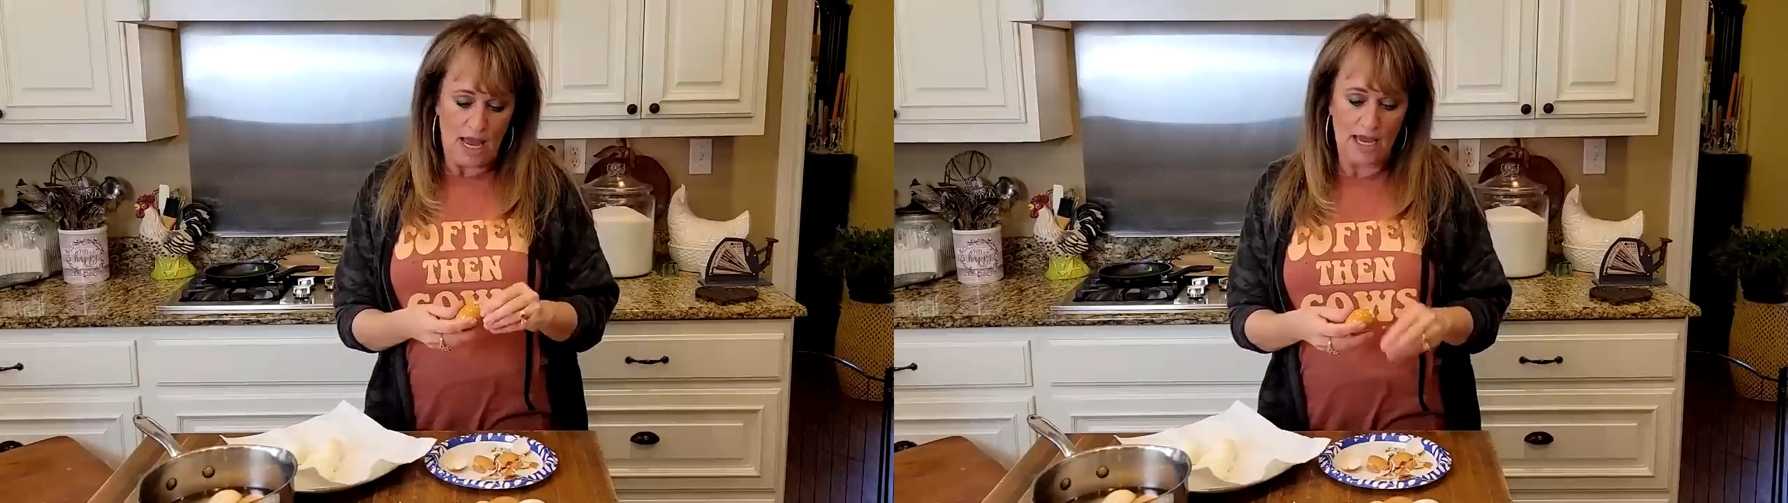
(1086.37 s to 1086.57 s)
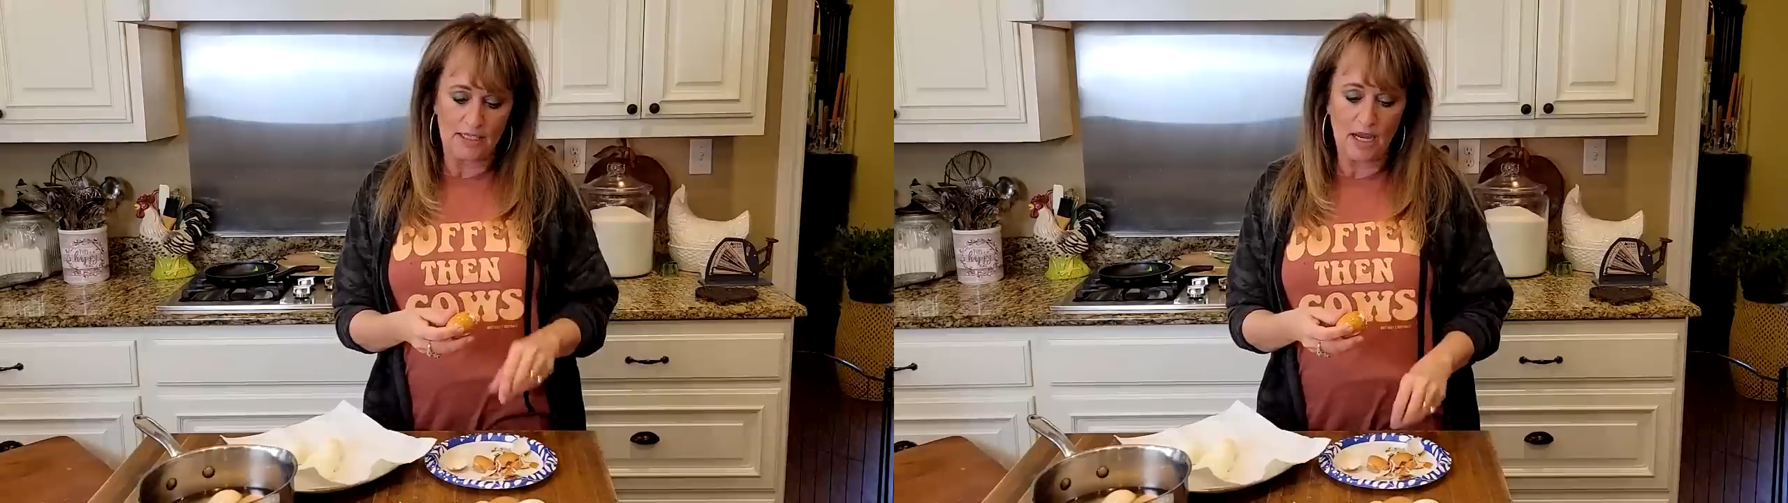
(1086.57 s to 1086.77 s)

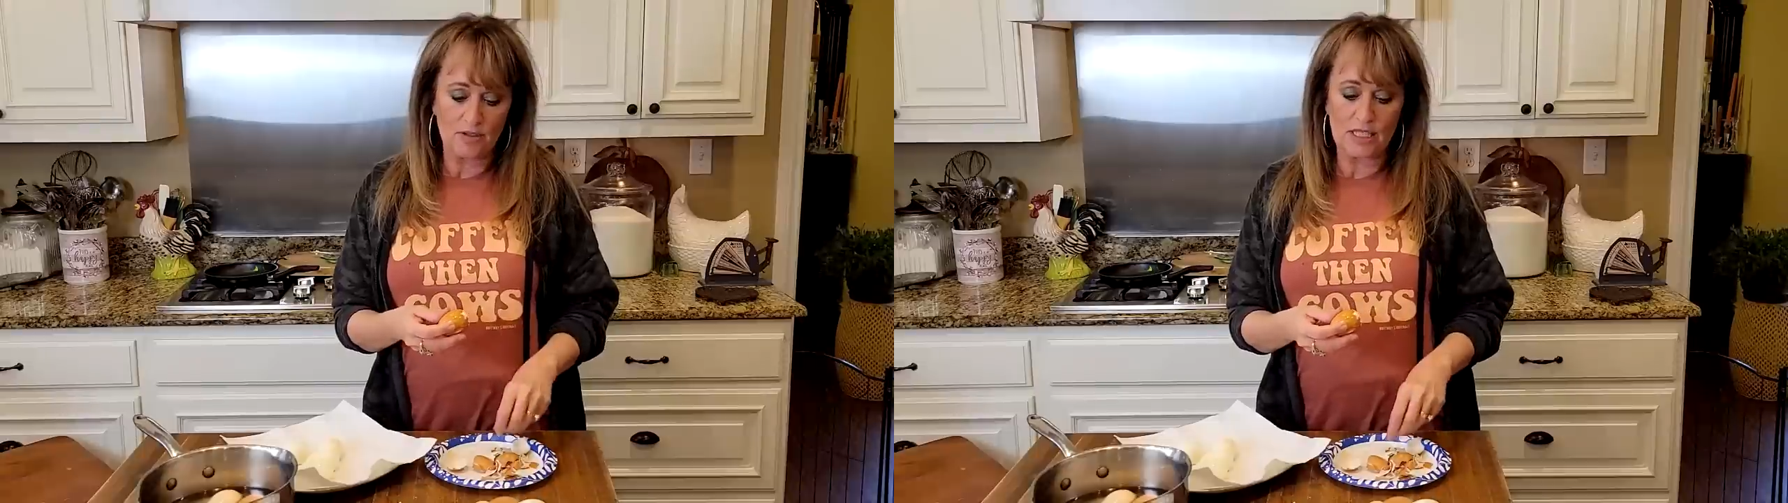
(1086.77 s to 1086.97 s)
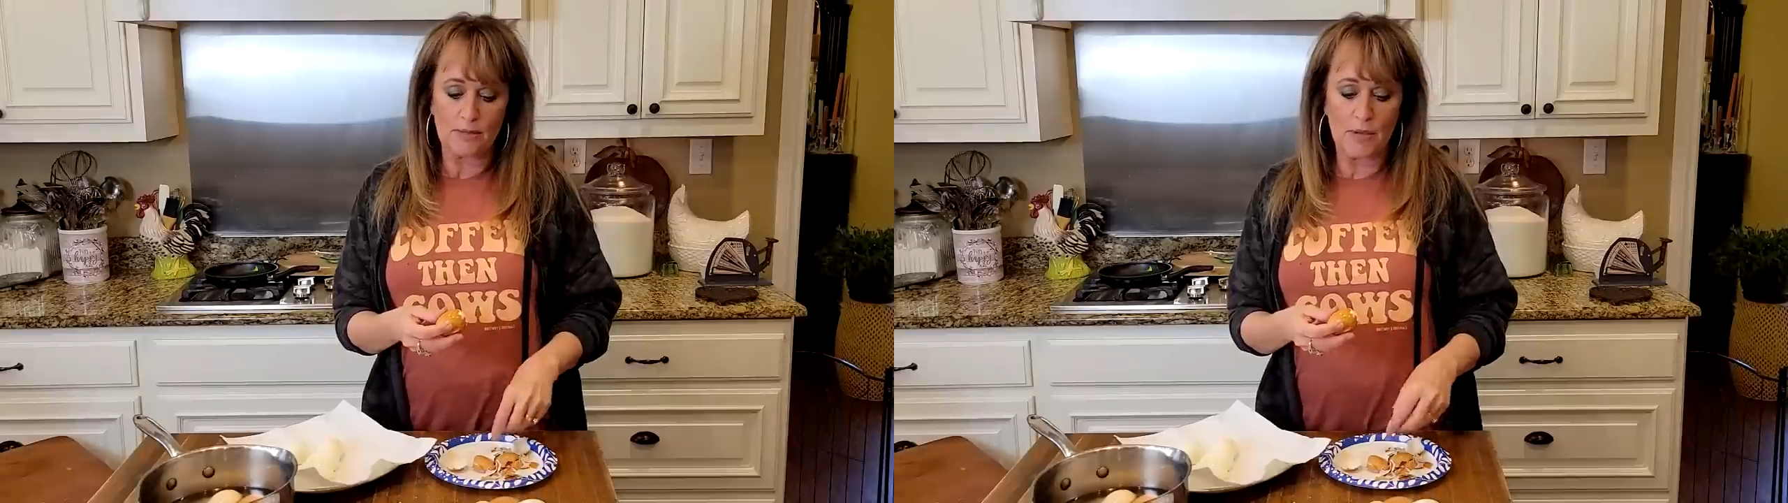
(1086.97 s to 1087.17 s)
And y'all
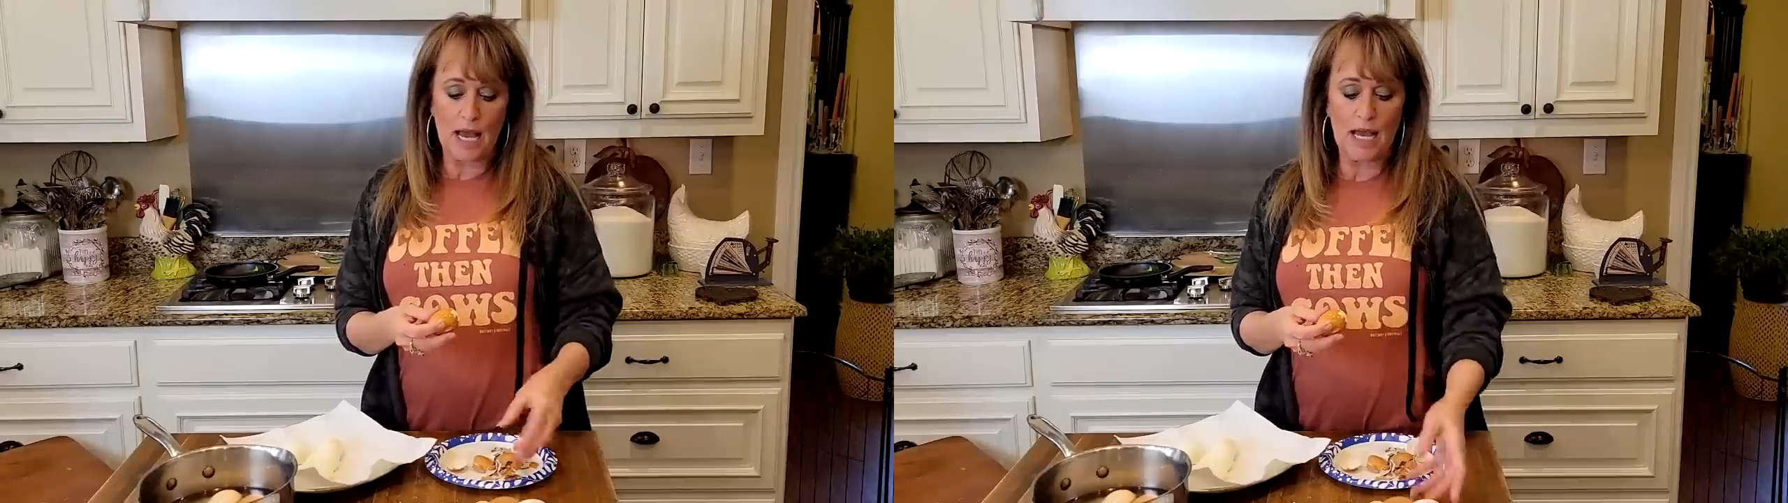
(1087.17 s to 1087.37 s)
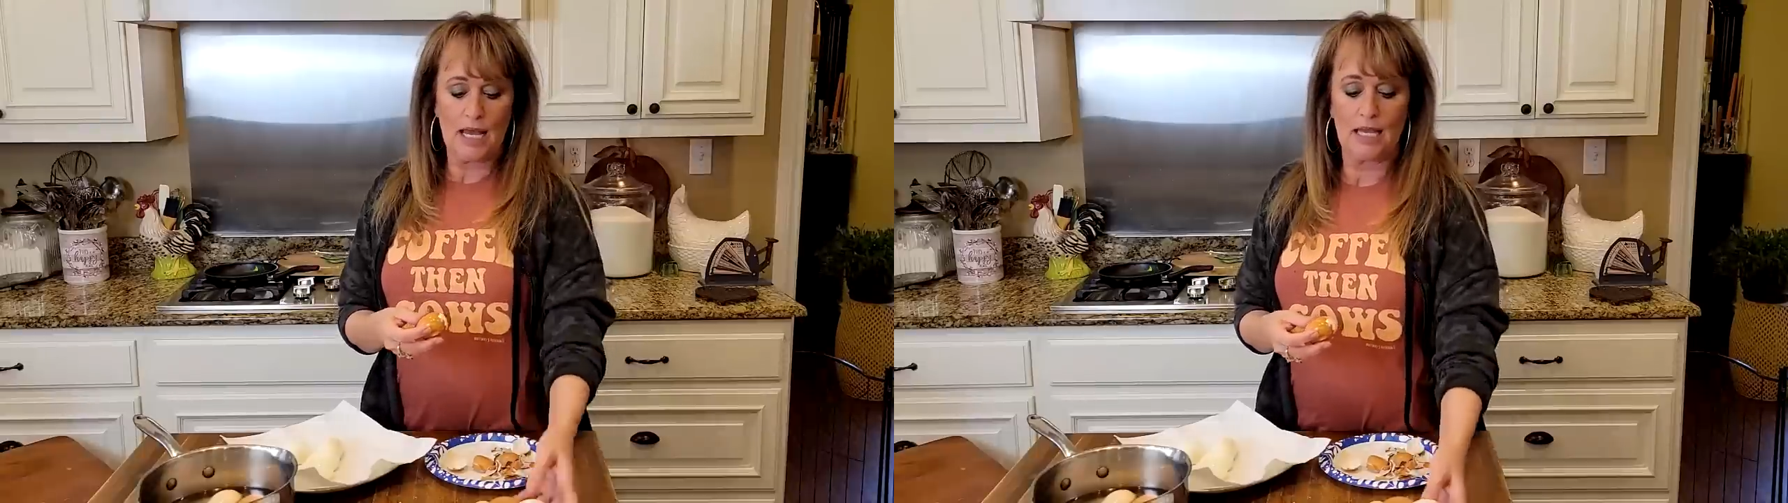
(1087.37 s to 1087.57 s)
see
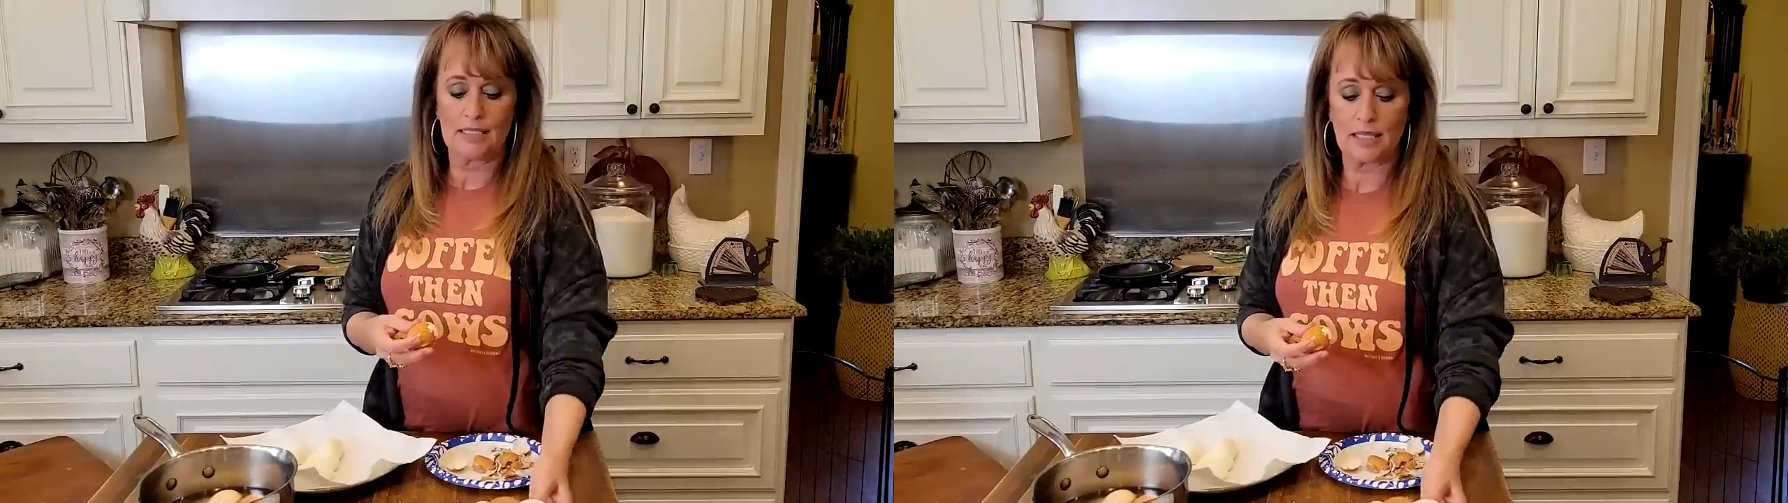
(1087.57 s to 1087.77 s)
my eggs.